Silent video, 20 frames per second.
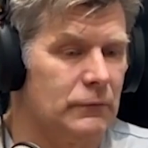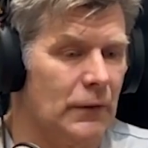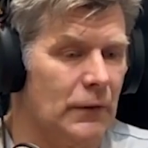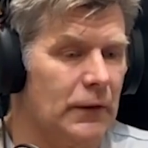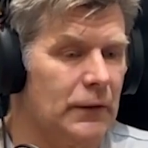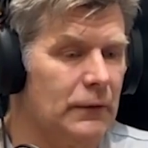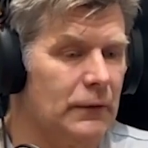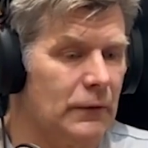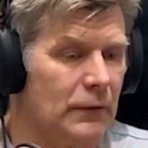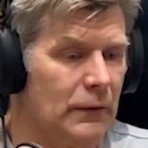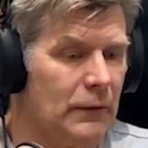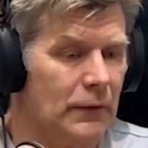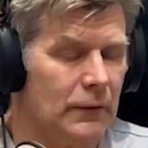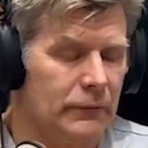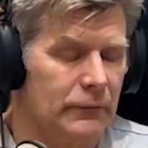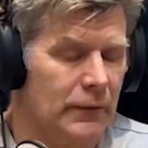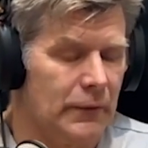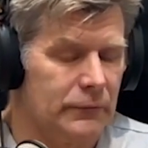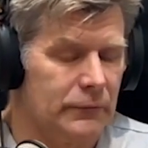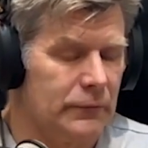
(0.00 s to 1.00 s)

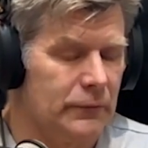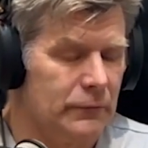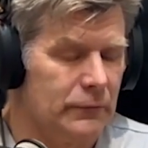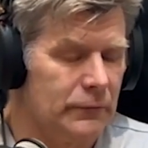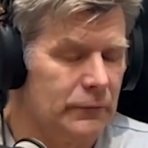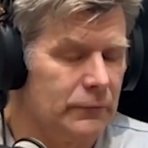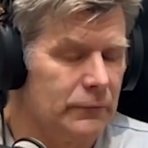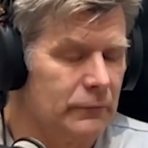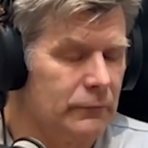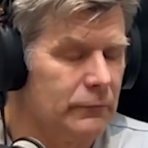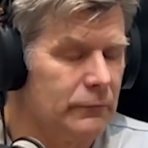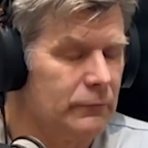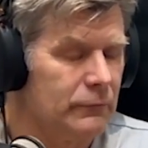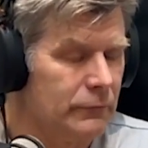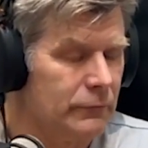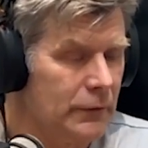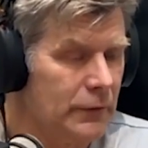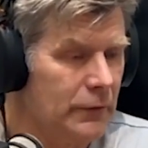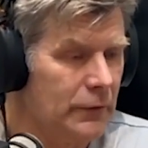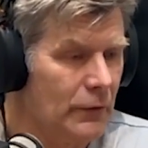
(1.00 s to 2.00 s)

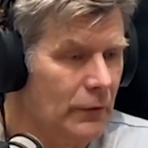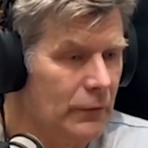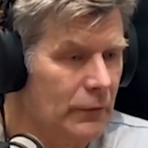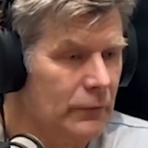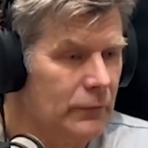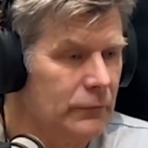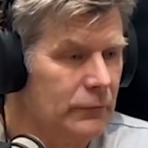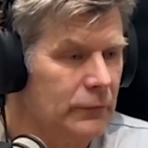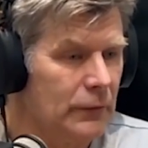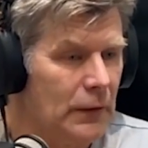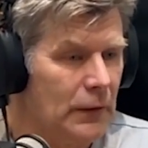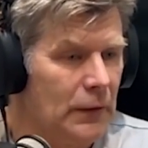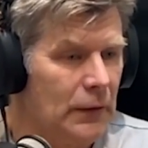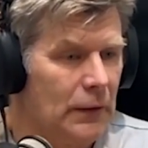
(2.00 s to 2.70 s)
videos